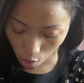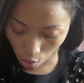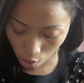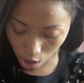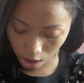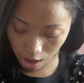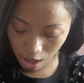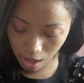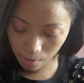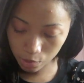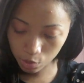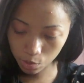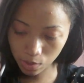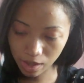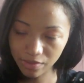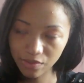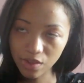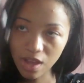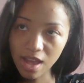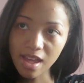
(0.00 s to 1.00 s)
or it comes
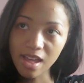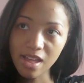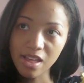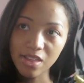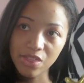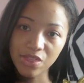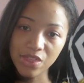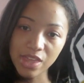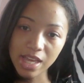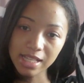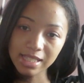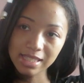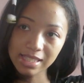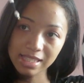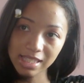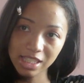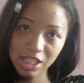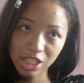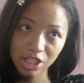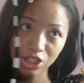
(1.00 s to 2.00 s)
with
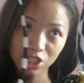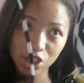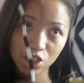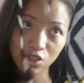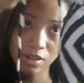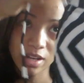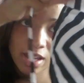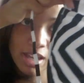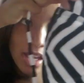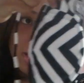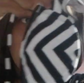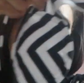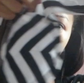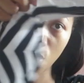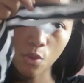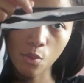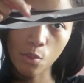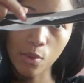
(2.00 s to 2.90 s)
this string,